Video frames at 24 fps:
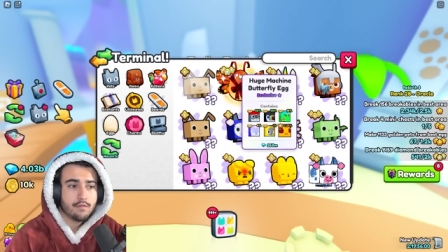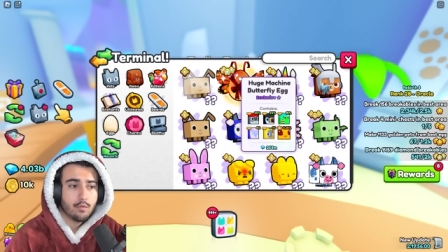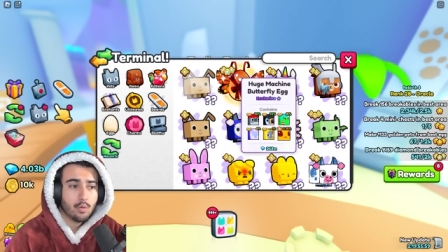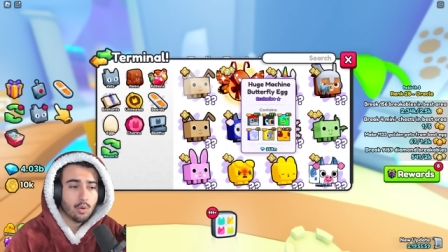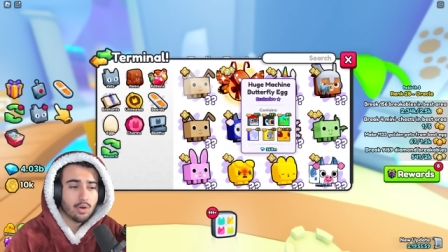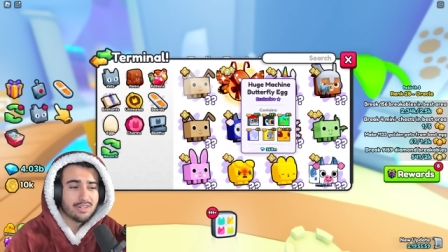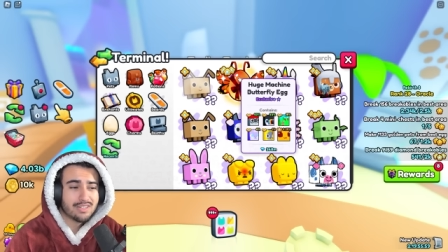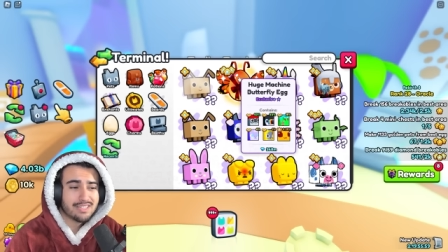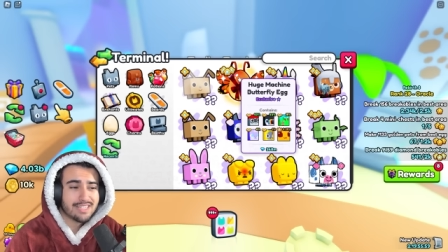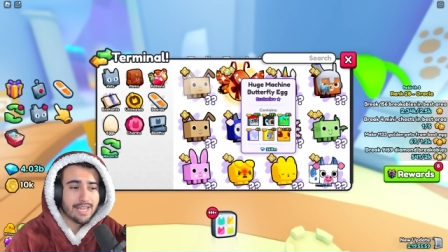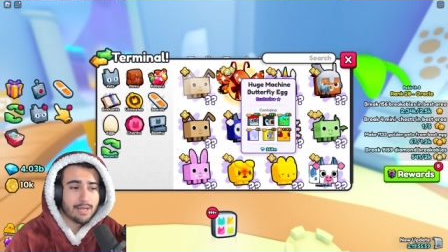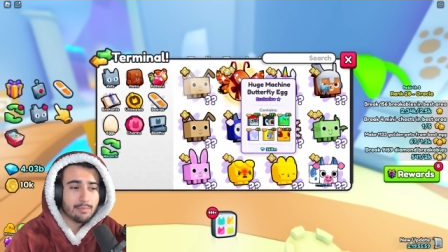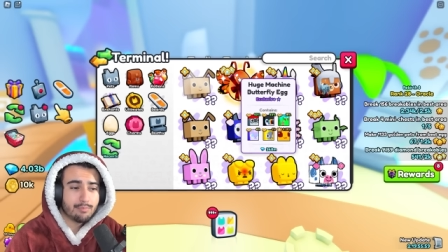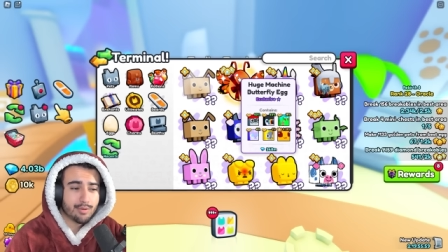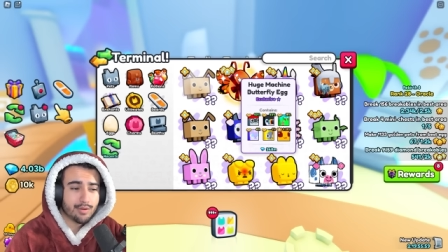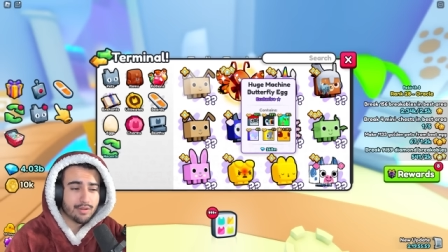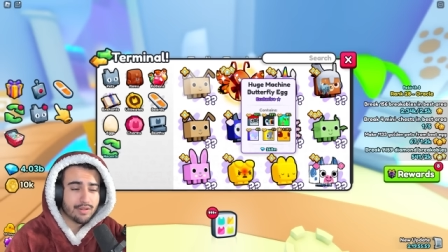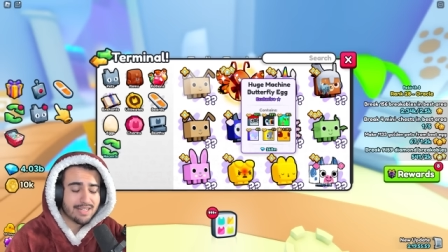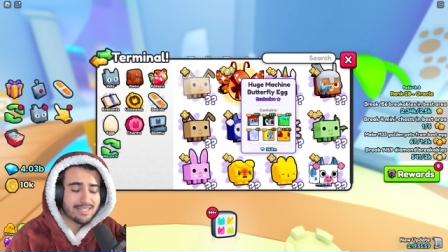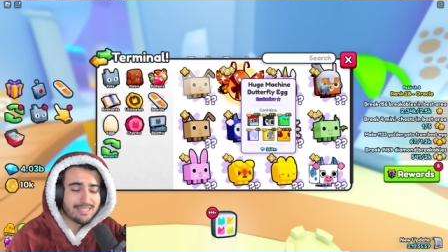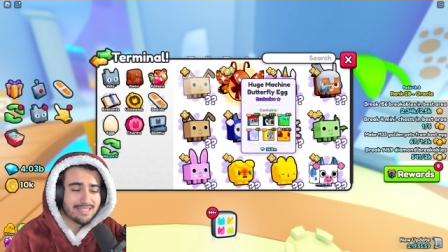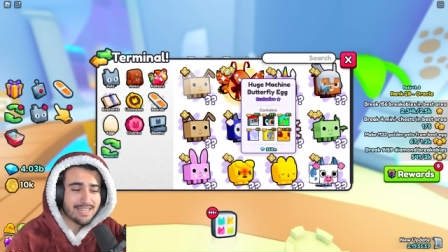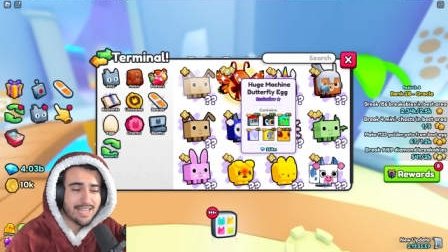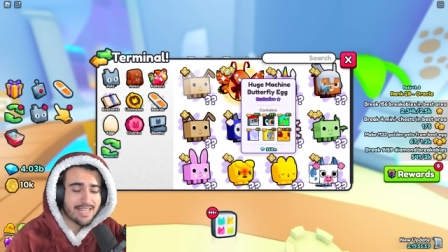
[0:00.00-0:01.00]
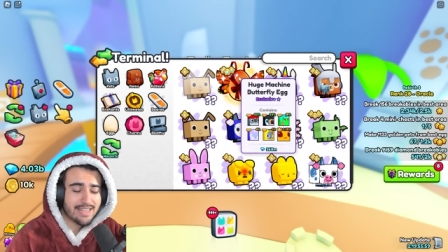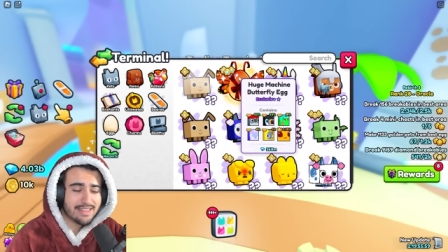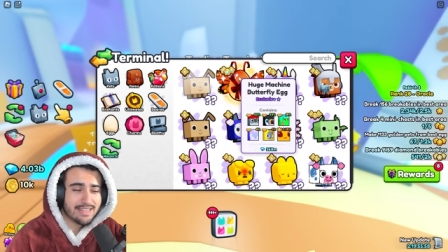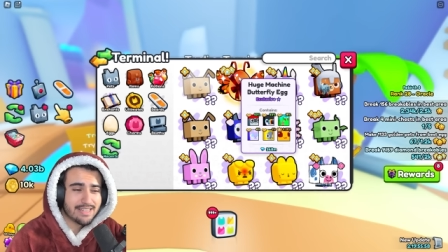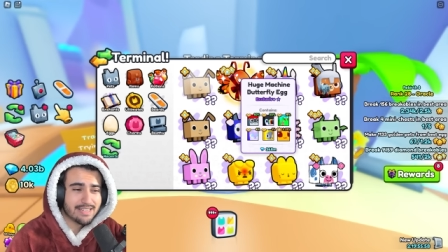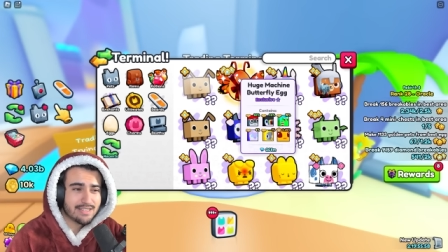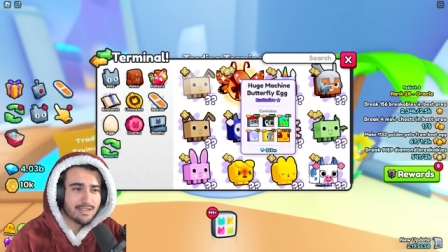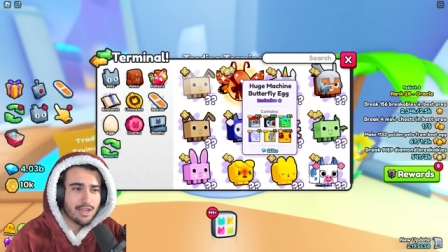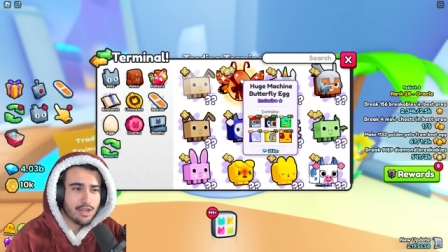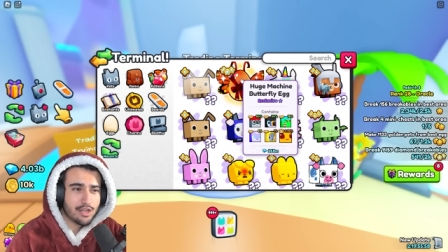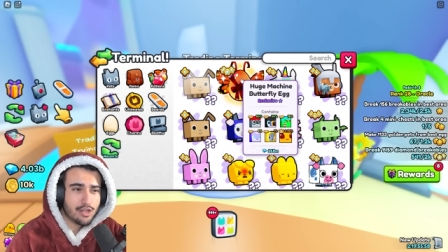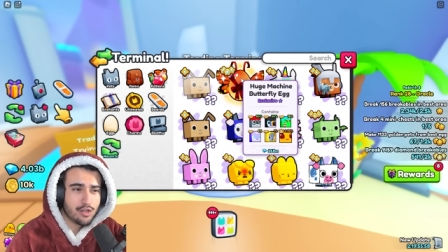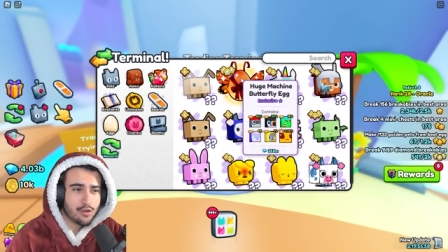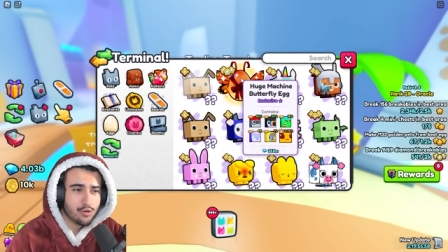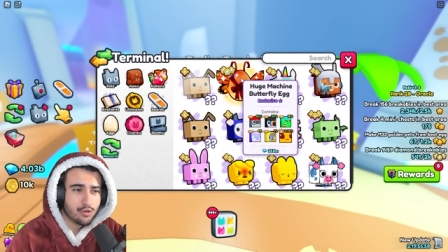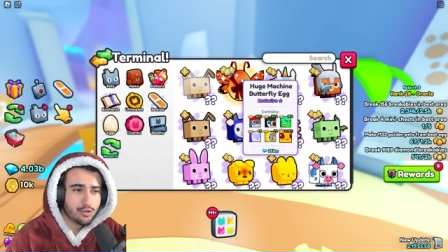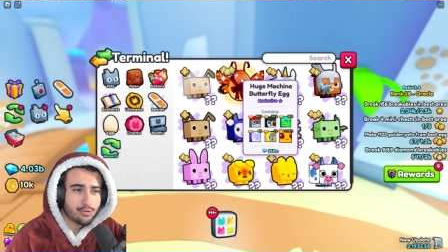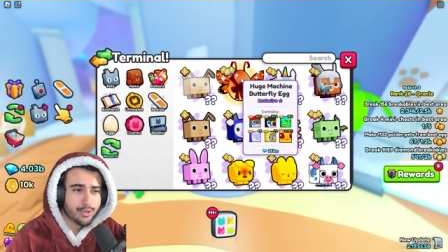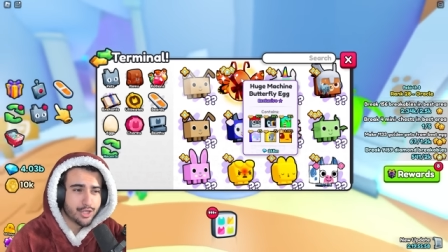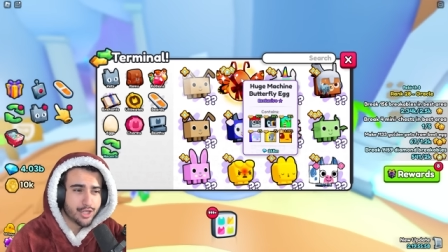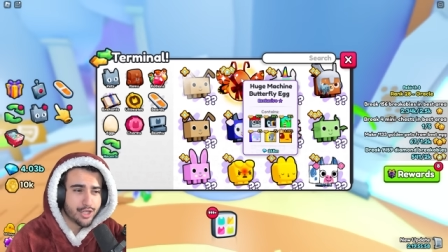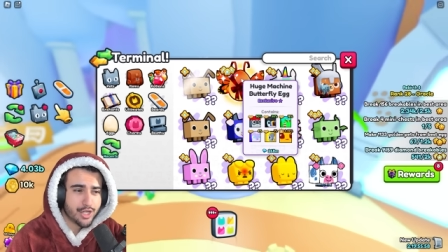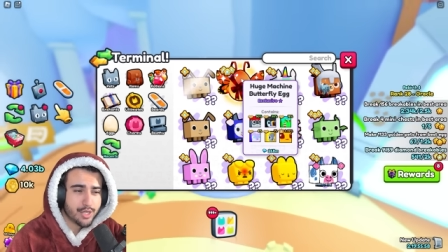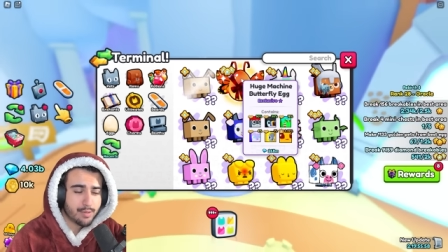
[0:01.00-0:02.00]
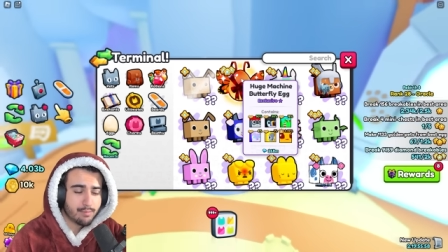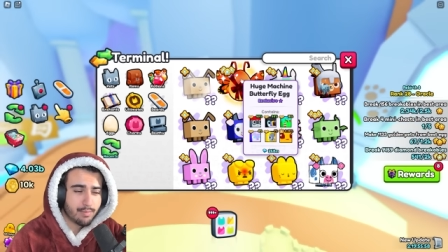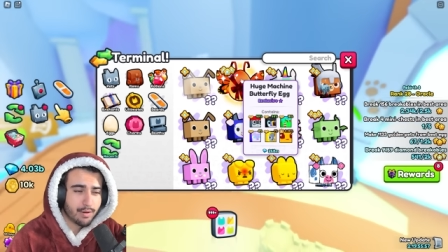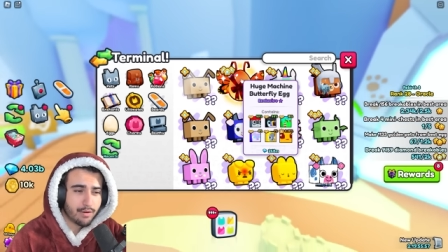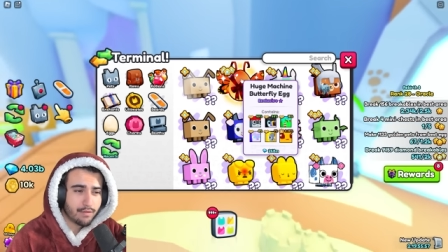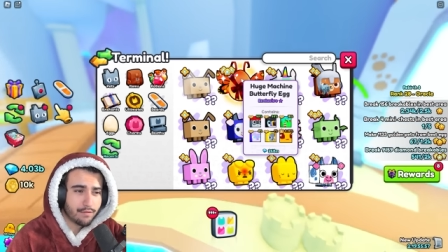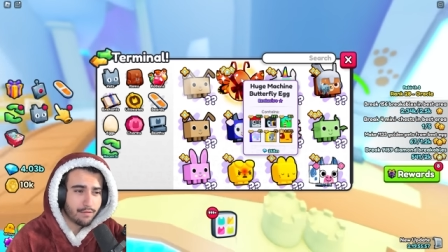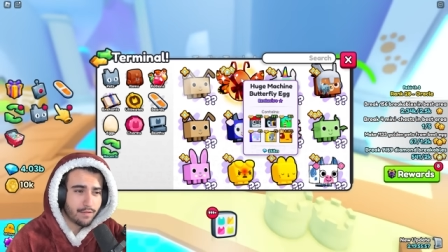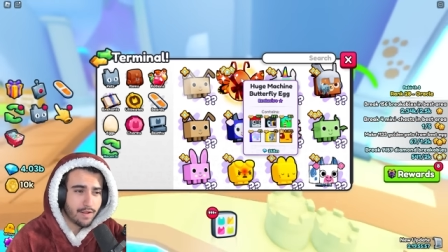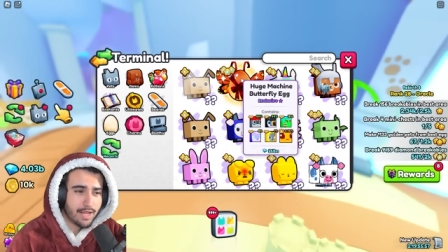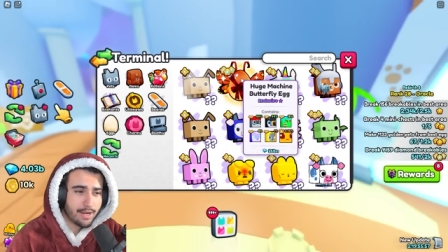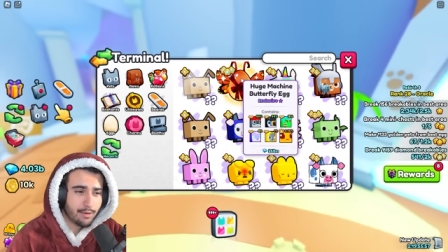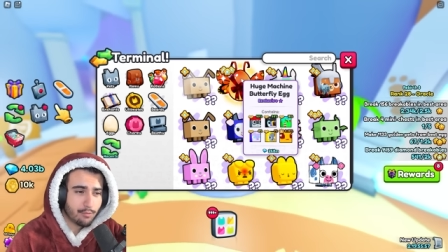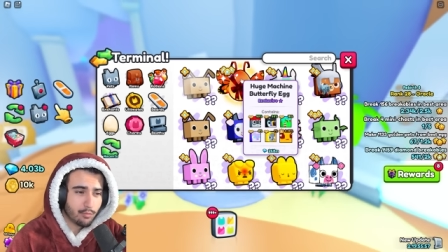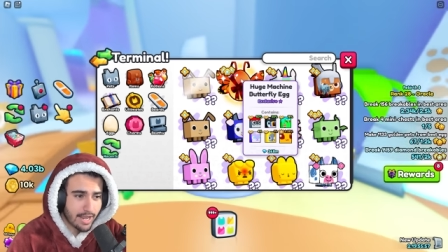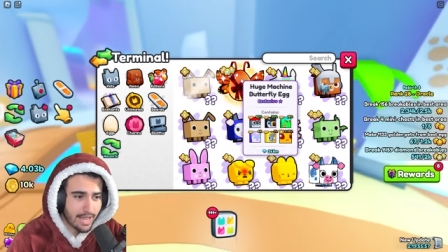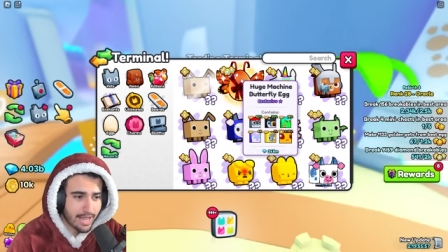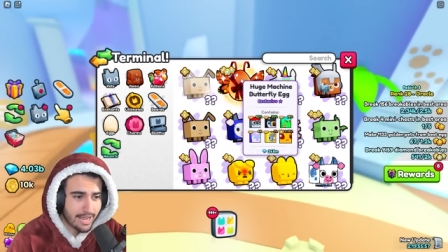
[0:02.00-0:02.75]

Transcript: For example, let's say this huge machine butterfly